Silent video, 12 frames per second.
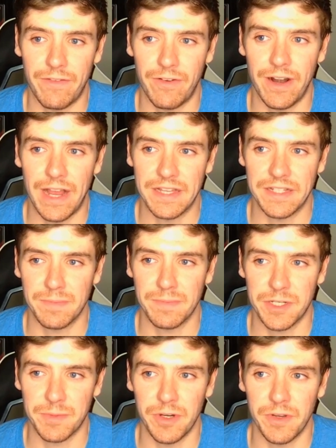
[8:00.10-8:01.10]
never has as
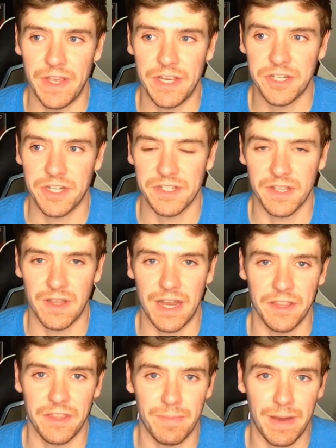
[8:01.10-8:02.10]
much motivation as the
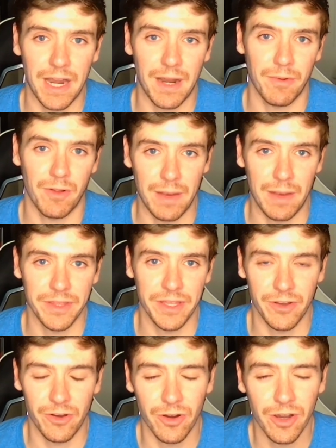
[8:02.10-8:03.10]
lion at the bottom climbing
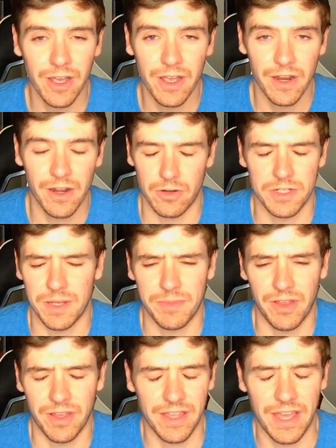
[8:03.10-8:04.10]
the hill, or
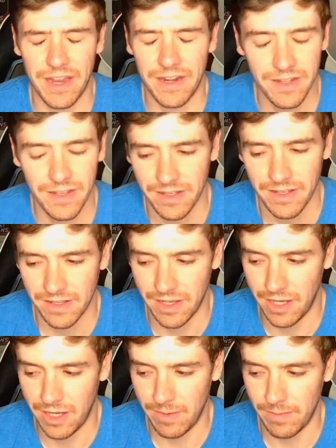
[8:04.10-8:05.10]
something like that.
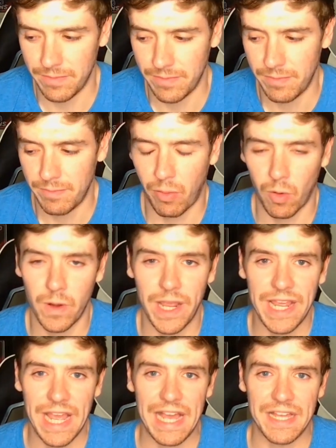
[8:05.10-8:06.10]

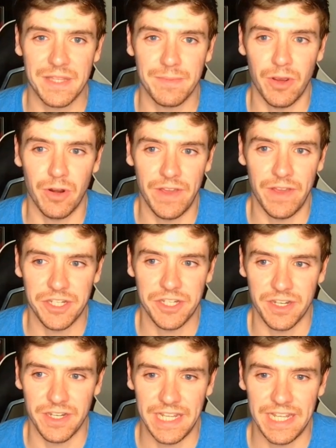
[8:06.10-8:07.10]
Poirier has the
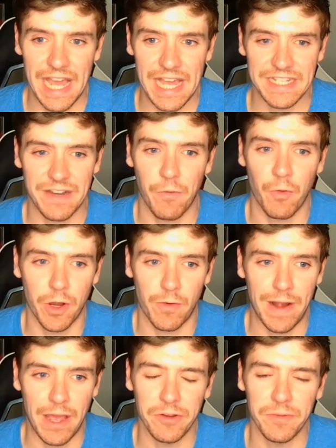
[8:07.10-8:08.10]
motivation. He has everyone
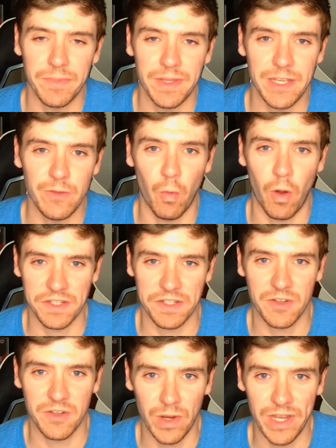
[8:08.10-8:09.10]
around him. He
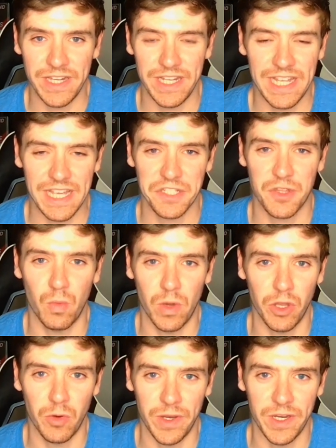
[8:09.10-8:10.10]
wants to win. He has the
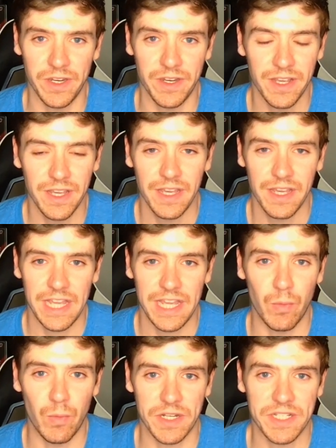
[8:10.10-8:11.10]
will to win.
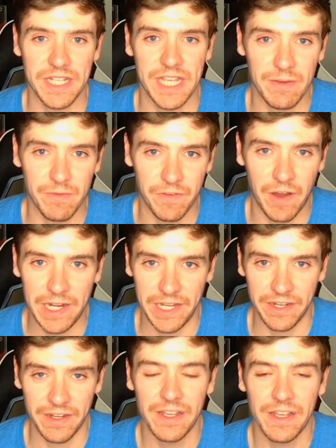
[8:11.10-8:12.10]
He wants to keep
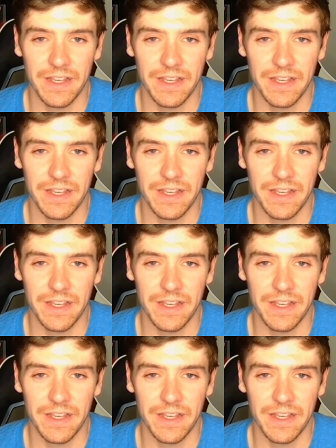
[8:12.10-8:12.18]
fighting.